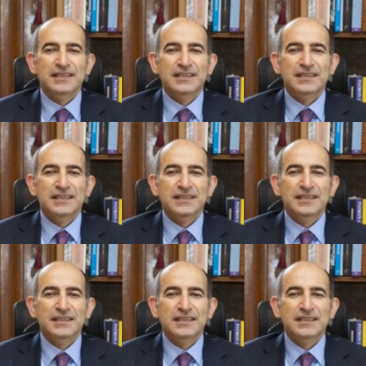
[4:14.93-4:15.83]

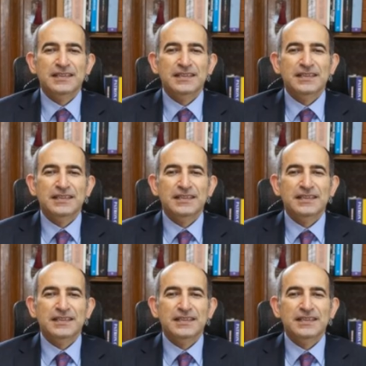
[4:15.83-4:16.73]

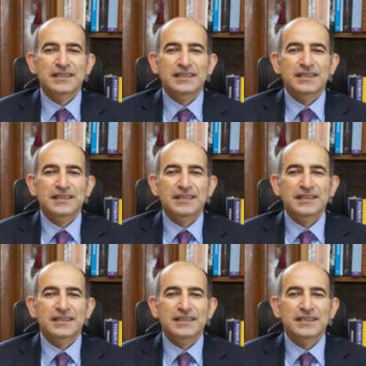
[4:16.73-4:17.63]

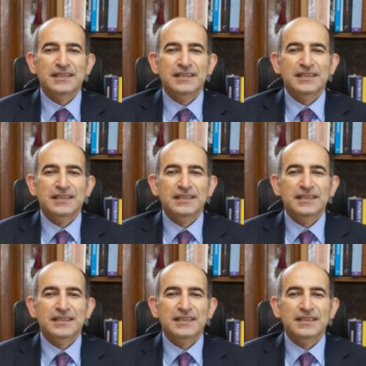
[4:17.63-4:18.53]

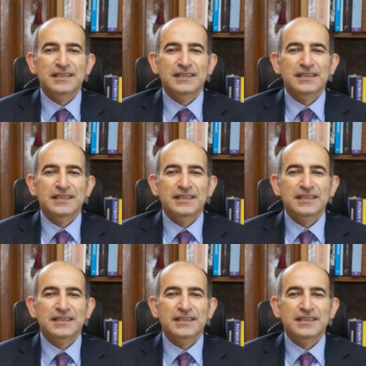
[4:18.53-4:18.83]
This is a still picture; no speech is visible.